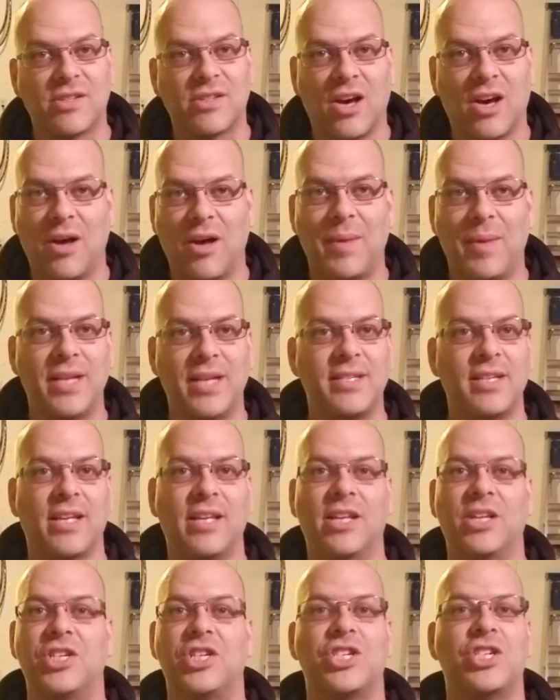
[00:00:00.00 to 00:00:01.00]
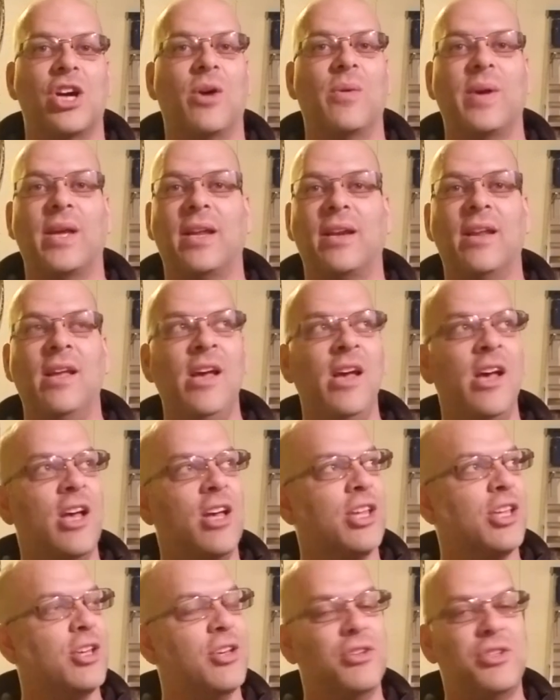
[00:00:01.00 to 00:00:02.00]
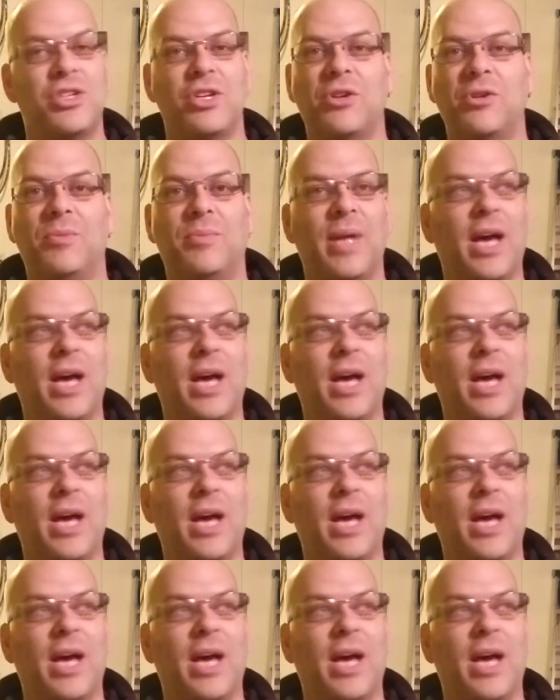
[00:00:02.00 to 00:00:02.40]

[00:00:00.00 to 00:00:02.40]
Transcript: commenting, and showing YouTube